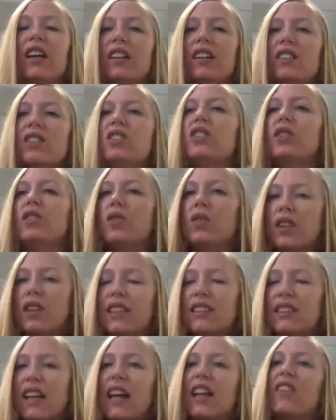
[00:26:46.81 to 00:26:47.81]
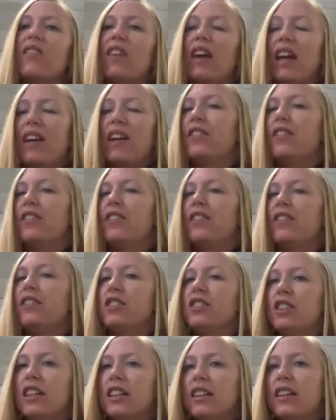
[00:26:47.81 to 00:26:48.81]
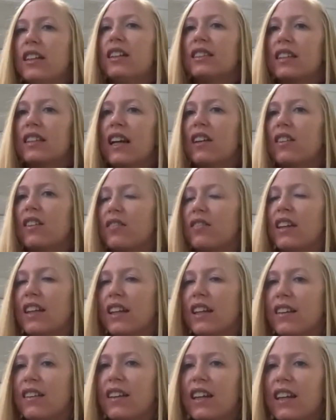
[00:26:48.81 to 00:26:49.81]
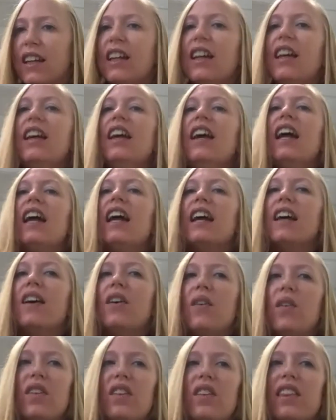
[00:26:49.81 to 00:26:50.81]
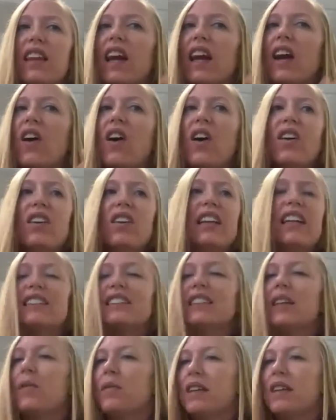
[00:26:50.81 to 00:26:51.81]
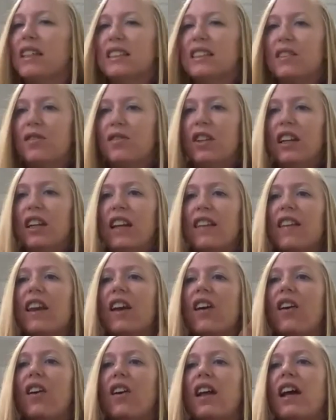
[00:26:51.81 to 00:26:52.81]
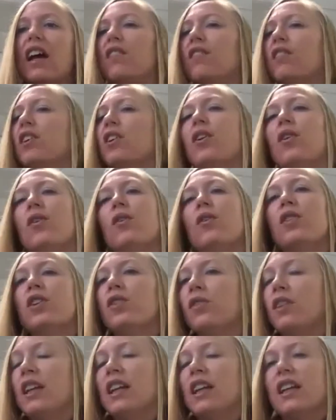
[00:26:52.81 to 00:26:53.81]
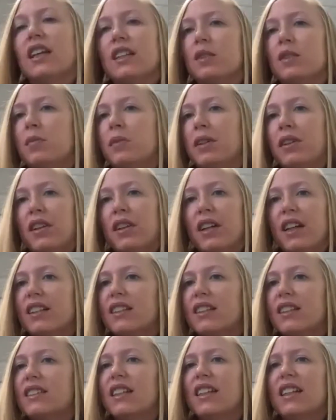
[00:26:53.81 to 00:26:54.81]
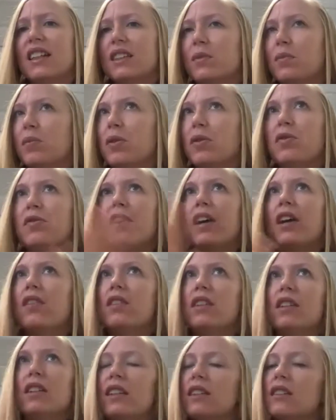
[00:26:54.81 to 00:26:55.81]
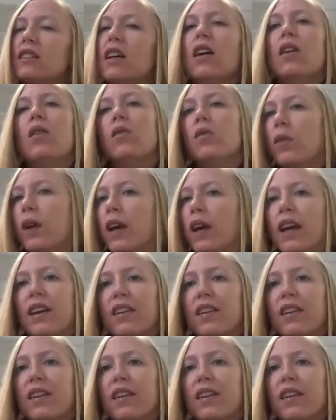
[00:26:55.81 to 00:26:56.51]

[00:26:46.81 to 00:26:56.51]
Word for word: to this kind of energy and this kind of healing they all need something different and they all have their own unique experience and it's profound in its own way